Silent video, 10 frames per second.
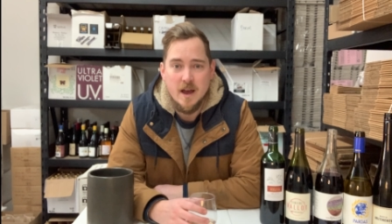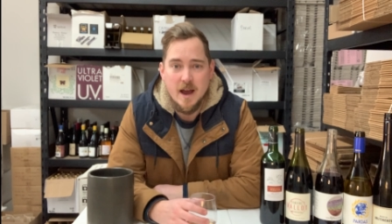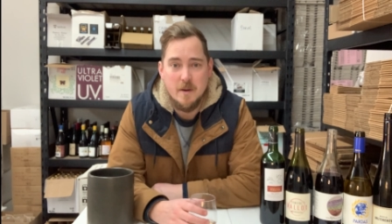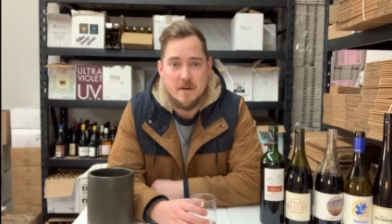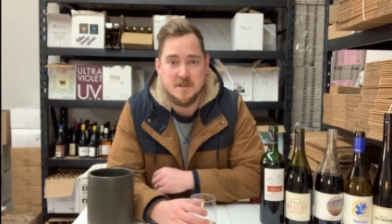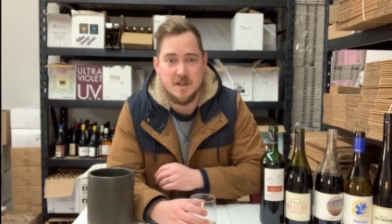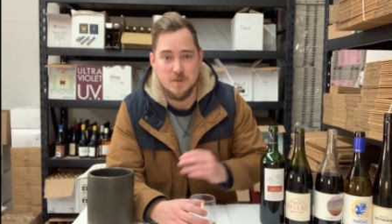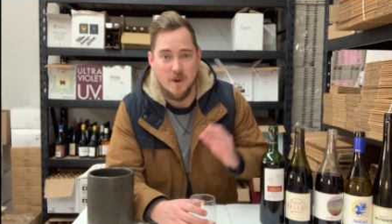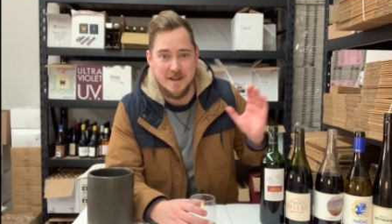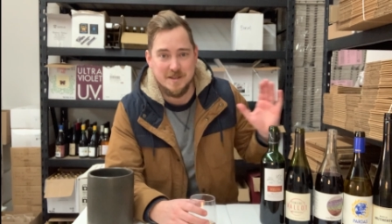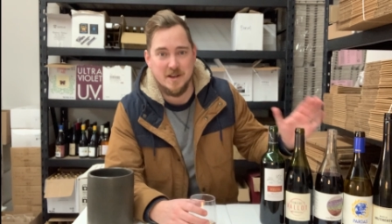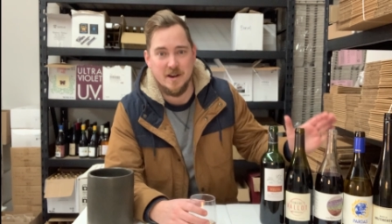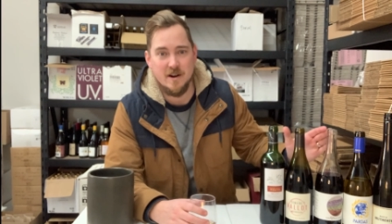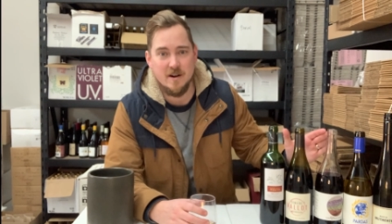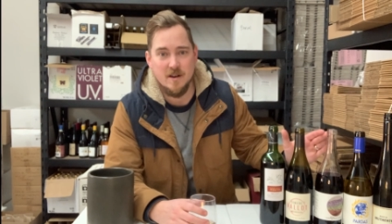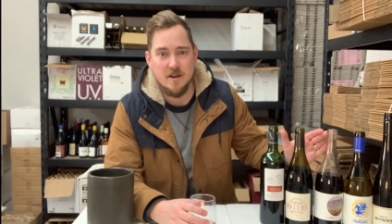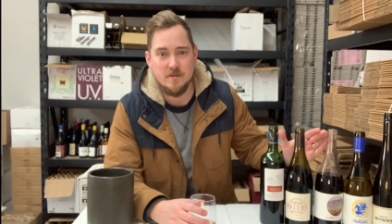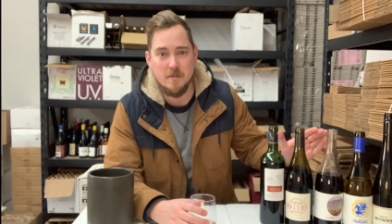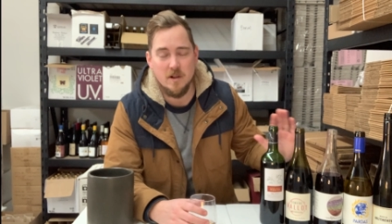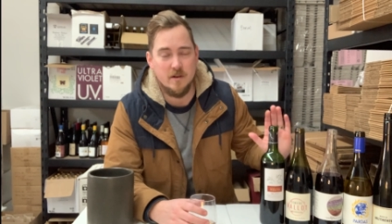We have 6 wines here
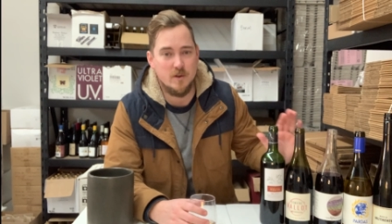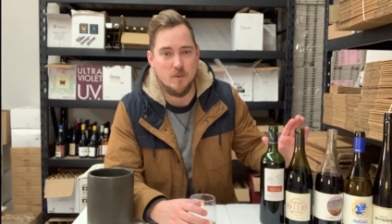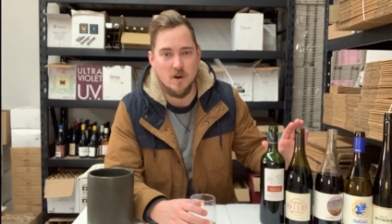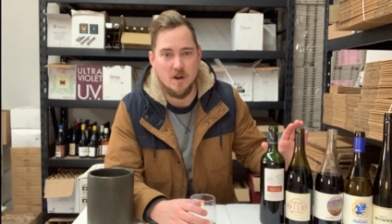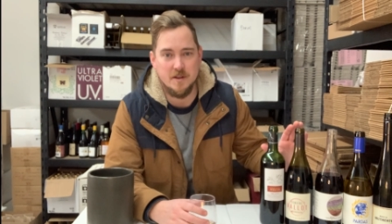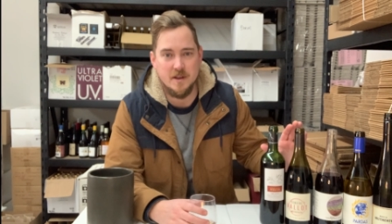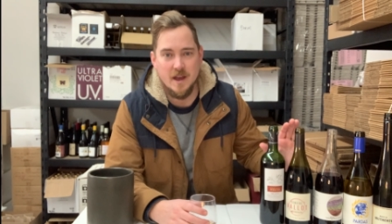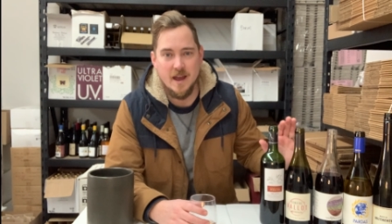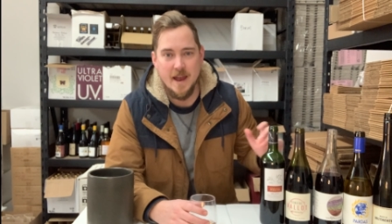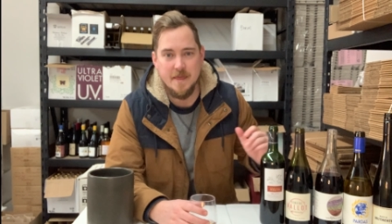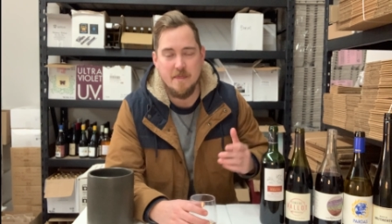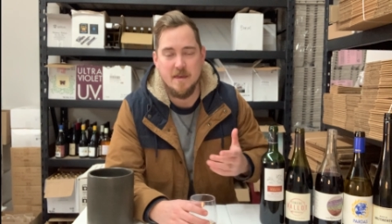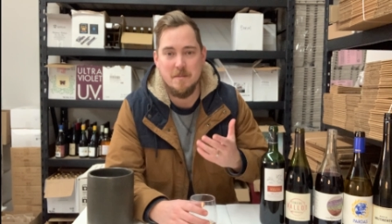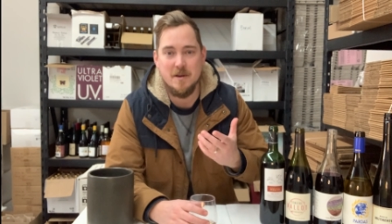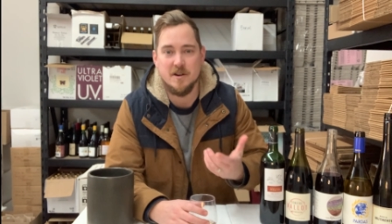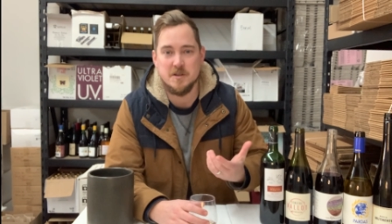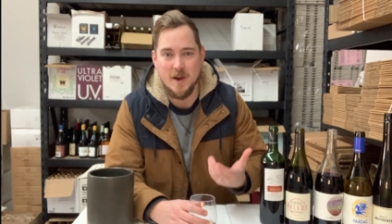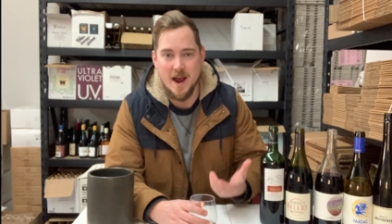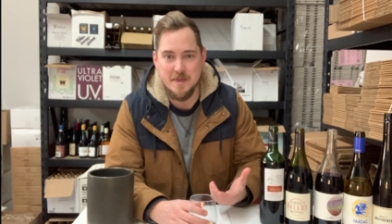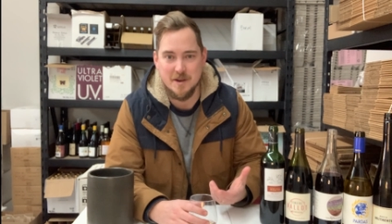from all over the world, and the theme here is
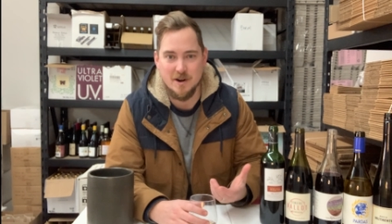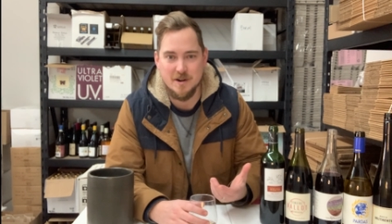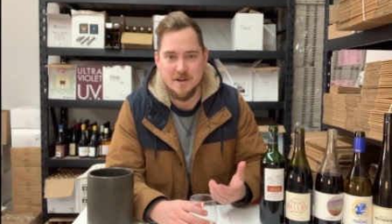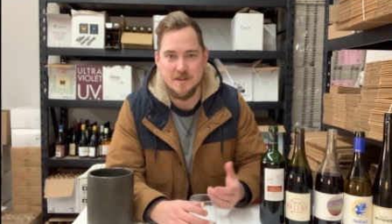behind the curtain.